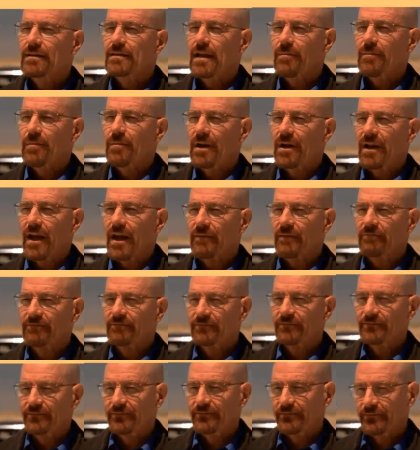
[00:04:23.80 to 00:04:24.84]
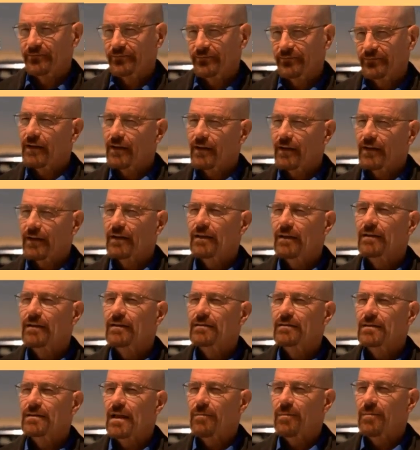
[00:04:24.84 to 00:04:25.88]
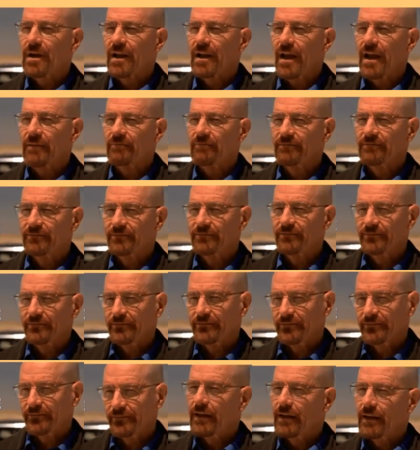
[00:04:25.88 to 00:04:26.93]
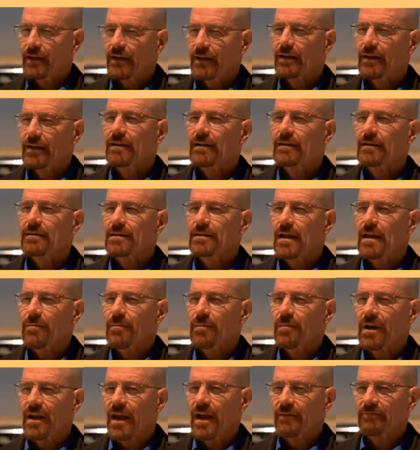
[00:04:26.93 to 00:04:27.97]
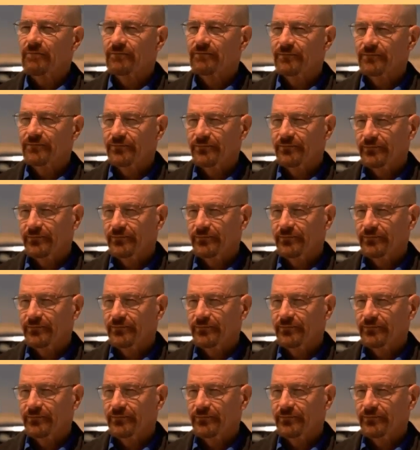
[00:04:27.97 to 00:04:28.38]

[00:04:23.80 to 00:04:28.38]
And so I think it's really important to empower our students to feel confident